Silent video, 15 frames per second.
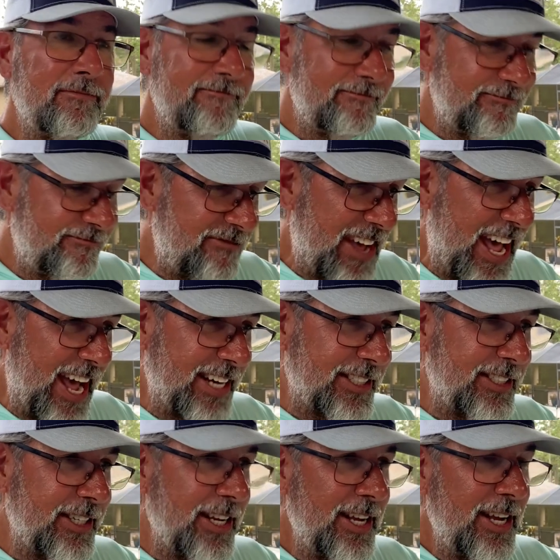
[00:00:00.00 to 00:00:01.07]
In fact,
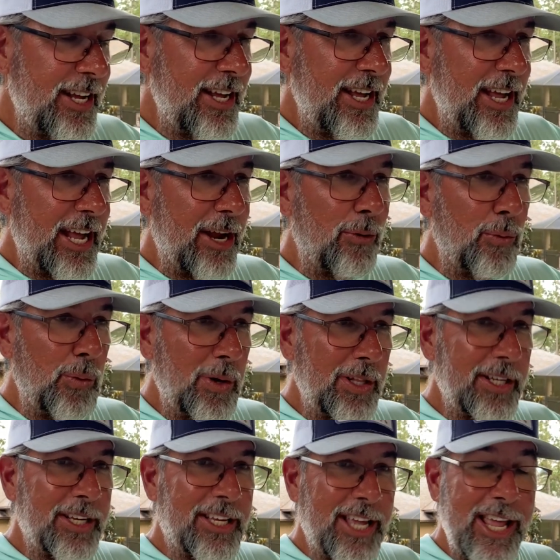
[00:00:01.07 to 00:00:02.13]
it
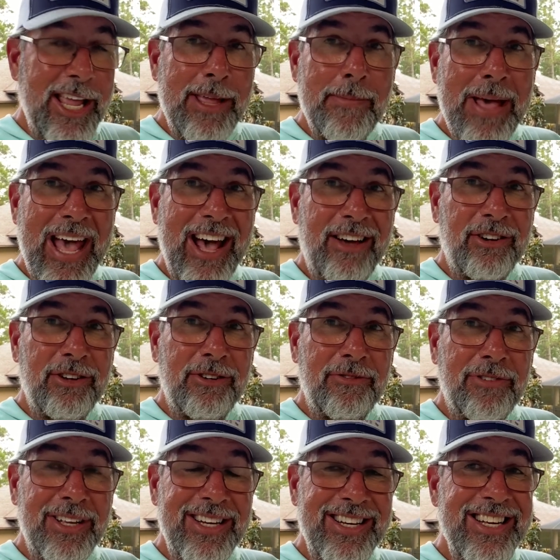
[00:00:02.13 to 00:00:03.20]
really came out of
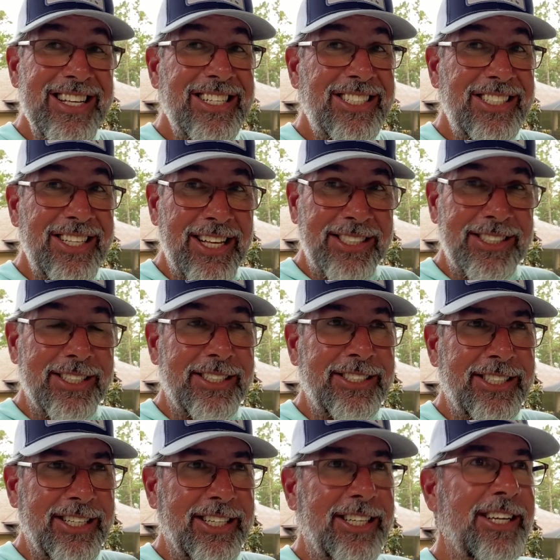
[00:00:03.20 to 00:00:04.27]

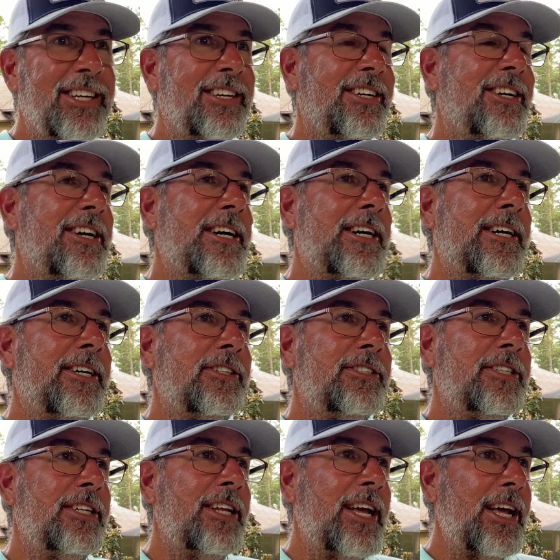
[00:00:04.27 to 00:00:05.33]
necessity. Uh,
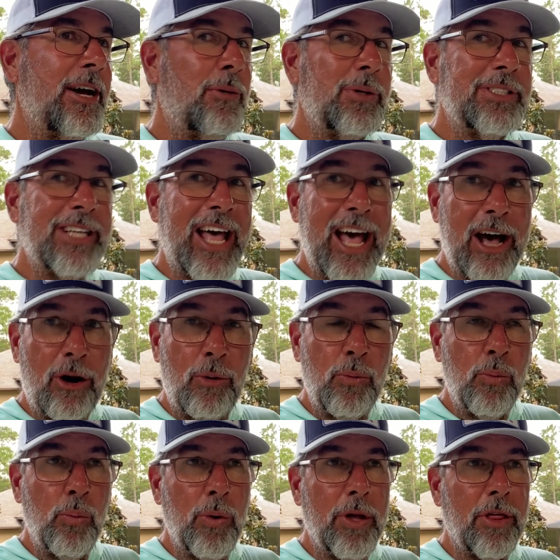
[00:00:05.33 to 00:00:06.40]
today I was out
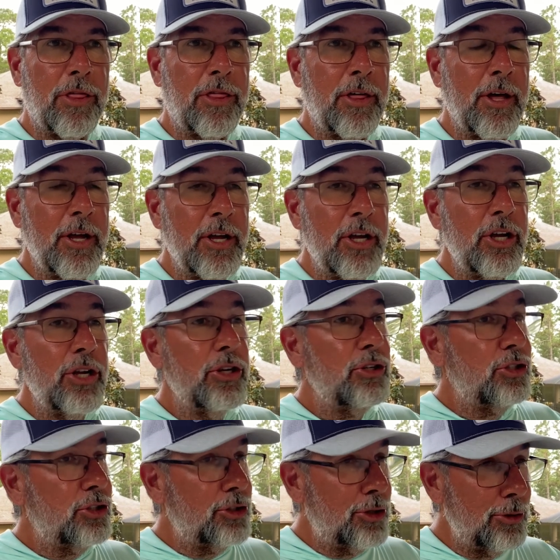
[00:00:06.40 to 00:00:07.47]
with
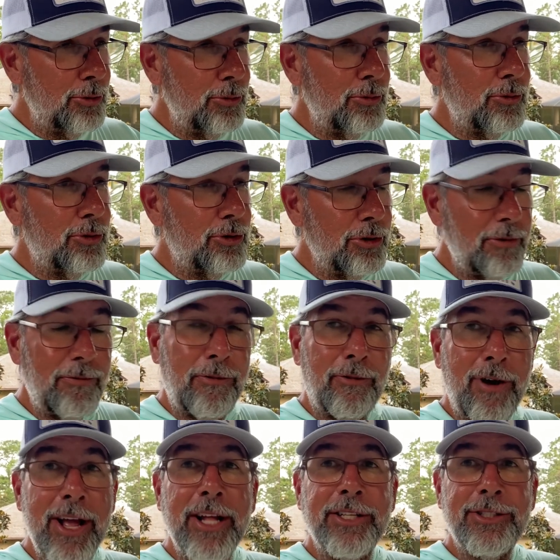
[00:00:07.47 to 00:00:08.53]
two good
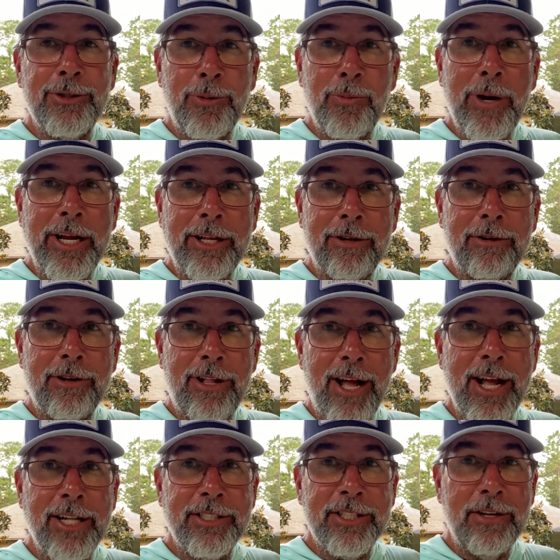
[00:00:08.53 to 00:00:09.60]
friends. They're regular
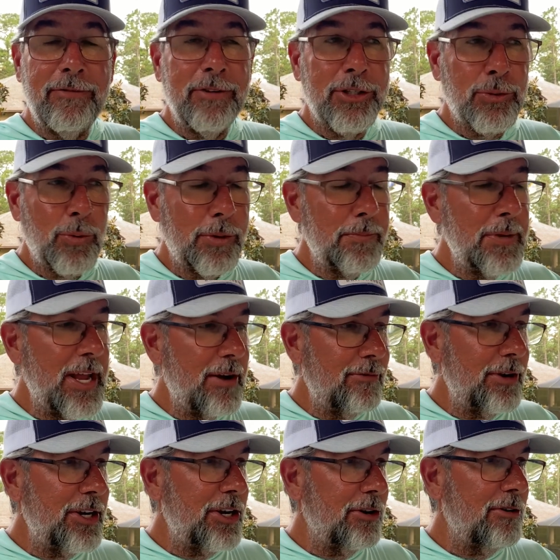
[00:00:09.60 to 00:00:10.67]
clients. They fish with me every
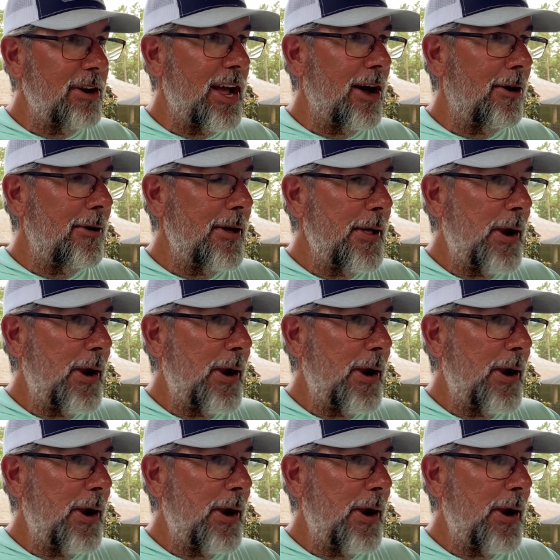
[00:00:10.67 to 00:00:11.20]
year now.